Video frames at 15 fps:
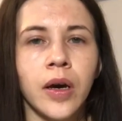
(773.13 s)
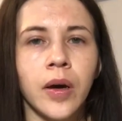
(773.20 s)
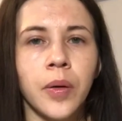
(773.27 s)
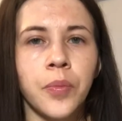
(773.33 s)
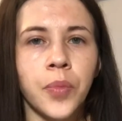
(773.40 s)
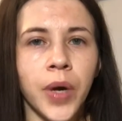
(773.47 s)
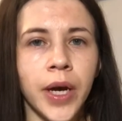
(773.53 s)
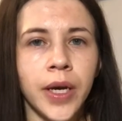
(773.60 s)

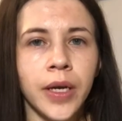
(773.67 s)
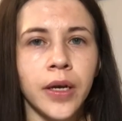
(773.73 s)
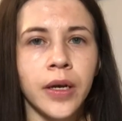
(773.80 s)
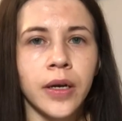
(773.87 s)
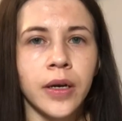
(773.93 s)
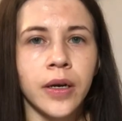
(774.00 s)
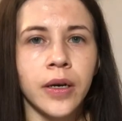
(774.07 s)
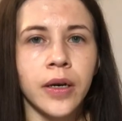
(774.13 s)
my
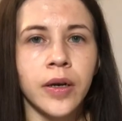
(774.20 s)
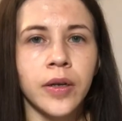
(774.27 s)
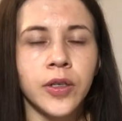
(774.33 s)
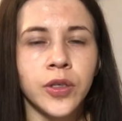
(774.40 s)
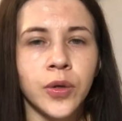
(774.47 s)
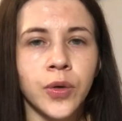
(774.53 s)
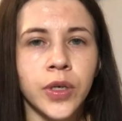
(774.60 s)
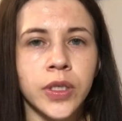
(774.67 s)

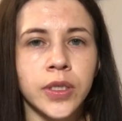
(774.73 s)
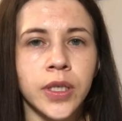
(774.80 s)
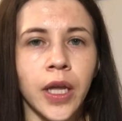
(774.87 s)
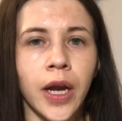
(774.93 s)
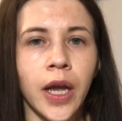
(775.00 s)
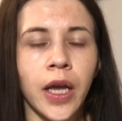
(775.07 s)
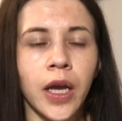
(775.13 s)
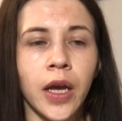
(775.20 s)
toys that
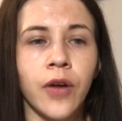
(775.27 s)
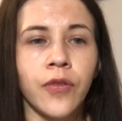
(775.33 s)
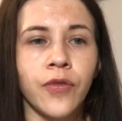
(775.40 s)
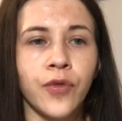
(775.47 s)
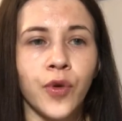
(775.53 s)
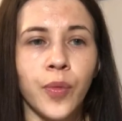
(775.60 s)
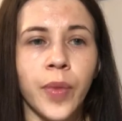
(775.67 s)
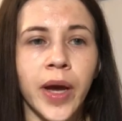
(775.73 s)
I have
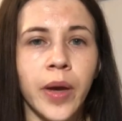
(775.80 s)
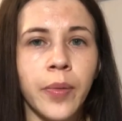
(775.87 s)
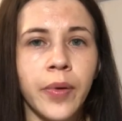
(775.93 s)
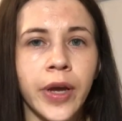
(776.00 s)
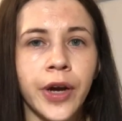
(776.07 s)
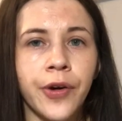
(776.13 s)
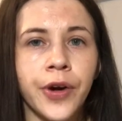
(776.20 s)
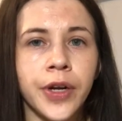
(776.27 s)
for my
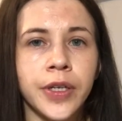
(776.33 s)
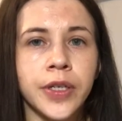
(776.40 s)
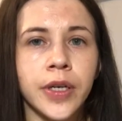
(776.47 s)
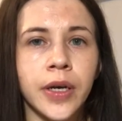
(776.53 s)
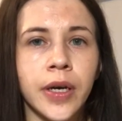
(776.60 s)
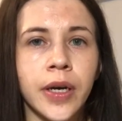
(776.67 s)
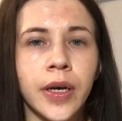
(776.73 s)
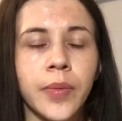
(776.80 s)
parrot.
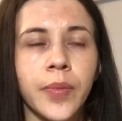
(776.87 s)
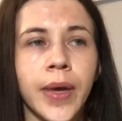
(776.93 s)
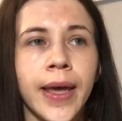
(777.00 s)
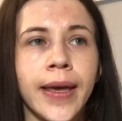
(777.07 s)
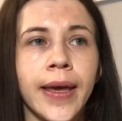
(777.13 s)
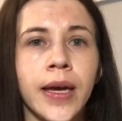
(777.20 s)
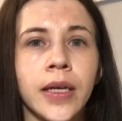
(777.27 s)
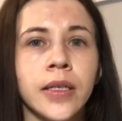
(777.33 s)

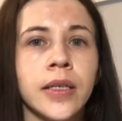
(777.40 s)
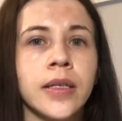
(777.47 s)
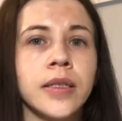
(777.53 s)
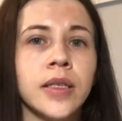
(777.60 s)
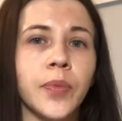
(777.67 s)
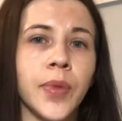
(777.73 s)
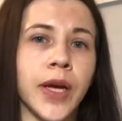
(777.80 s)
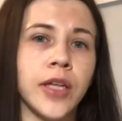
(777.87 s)
Again,
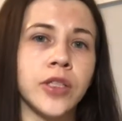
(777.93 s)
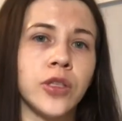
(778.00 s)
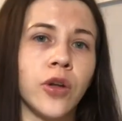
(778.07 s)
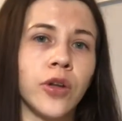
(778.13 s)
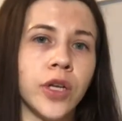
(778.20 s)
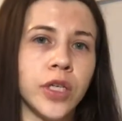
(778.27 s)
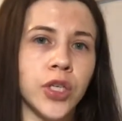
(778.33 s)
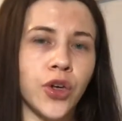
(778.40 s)
depends on
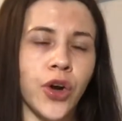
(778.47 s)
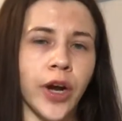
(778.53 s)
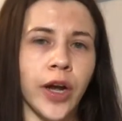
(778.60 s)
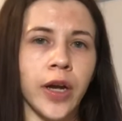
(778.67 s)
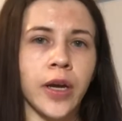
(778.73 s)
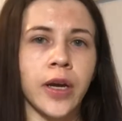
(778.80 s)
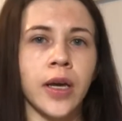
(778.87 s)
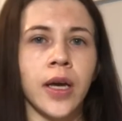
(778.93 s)
the
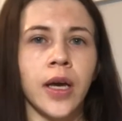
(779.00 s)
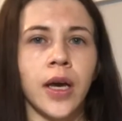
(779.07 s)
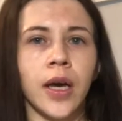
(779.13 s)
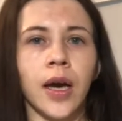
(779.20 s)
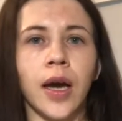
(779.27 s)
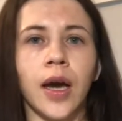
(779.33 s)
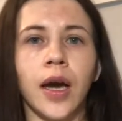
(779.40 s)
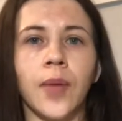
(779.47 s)
trick.
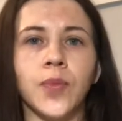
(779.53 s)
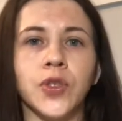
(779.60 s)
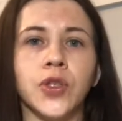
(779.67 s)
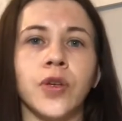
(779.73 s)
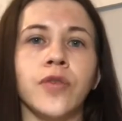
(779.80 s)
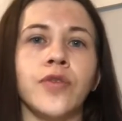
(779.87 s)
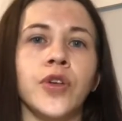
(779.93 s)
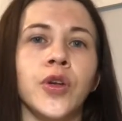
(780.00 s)
So
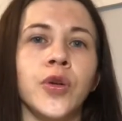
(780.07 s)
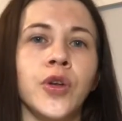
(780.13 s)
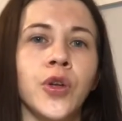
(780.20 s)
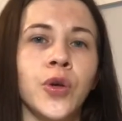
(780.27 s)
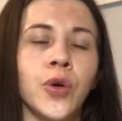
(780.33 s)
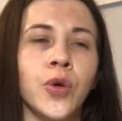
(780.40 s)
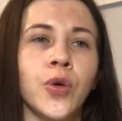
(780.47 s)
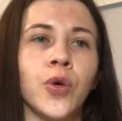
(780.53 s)
if you're
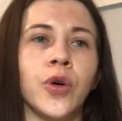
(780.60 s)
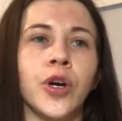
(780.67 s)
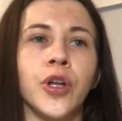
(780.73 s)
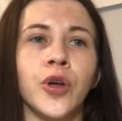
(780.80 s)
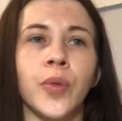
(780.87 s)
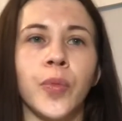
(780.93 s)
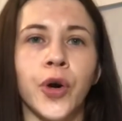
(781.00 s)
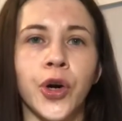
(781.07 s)
new or
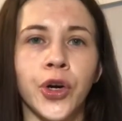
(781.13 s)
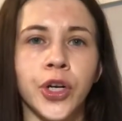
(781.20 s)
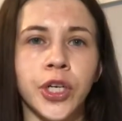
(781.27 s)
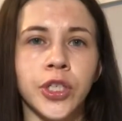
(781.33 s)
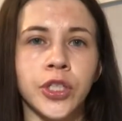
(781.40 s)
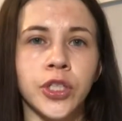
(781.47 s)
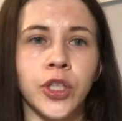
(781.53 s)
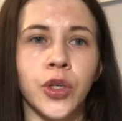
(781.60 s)
your bird
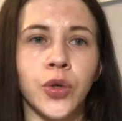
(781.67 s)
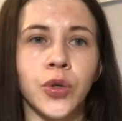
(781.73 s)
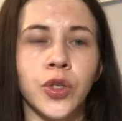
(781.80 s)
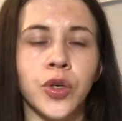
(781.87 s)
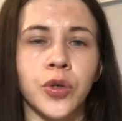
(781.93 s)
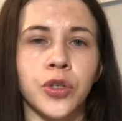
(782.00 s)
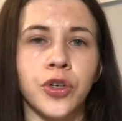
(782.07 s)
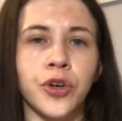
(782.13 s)
is new
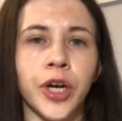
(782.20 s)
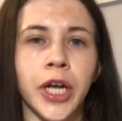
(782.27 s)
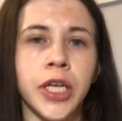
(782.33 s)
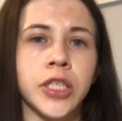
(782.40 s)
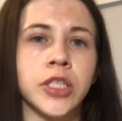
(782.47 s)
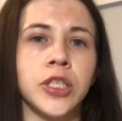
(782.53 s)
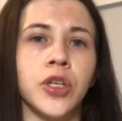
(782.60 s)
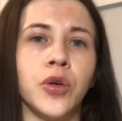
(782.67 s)
to
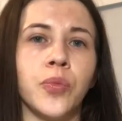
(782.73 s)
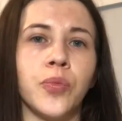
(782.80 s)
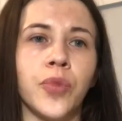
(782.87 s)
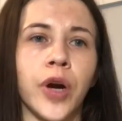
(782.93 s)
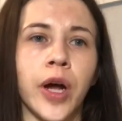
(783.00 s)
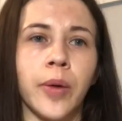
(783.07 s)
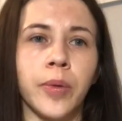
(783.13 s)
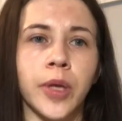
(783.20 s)
tricks, you
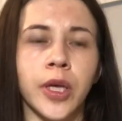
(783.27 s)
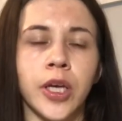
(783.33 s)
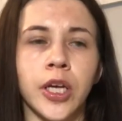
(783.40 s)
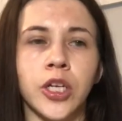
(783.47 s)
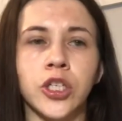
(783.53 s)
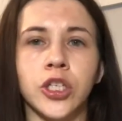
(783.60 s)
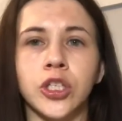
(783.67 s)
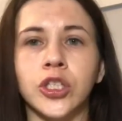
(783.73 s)
probably
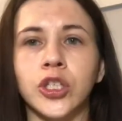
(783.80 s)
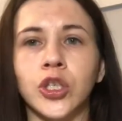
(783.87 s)
can just